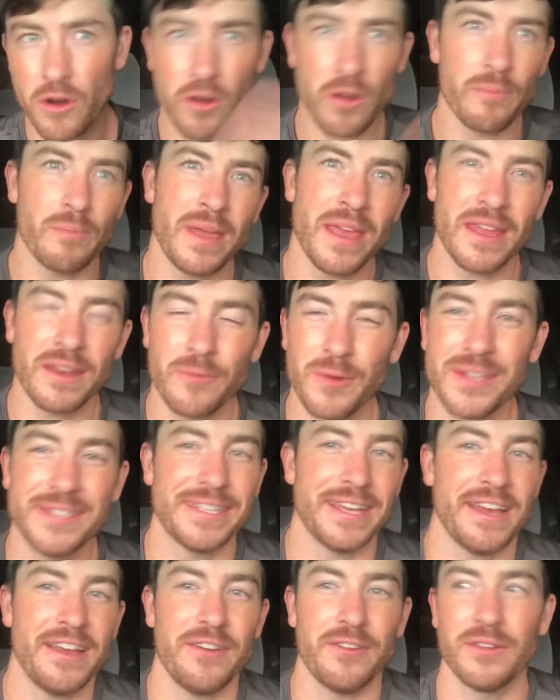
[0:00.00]
oh man, it went
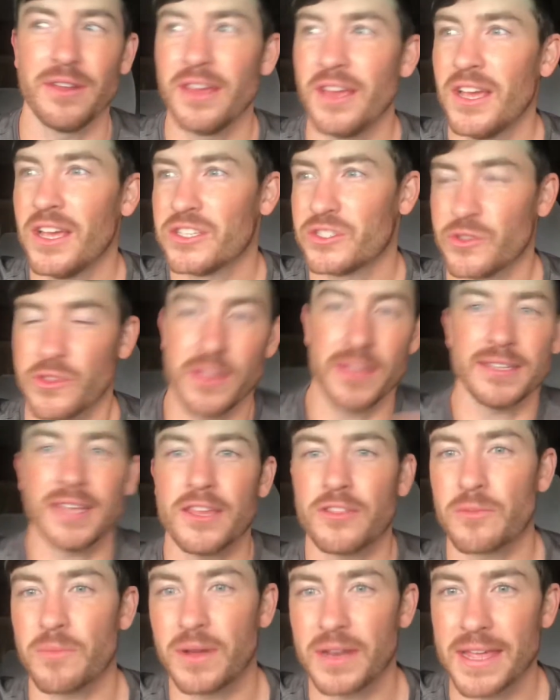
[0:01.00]
down. So then they take
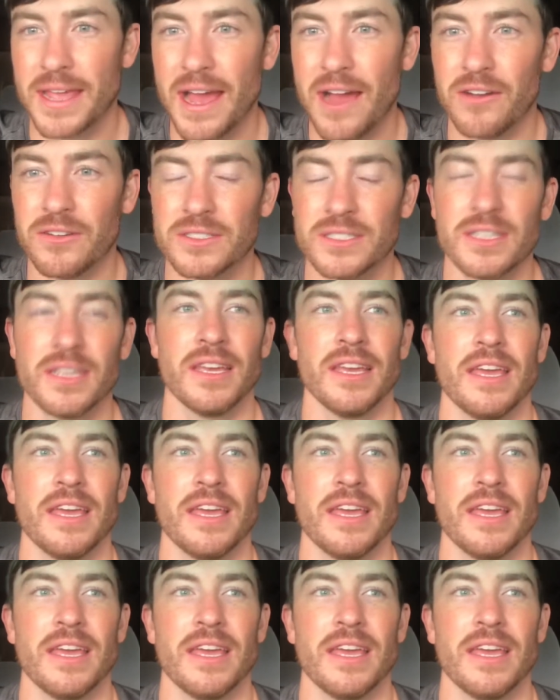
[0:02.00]
their money out,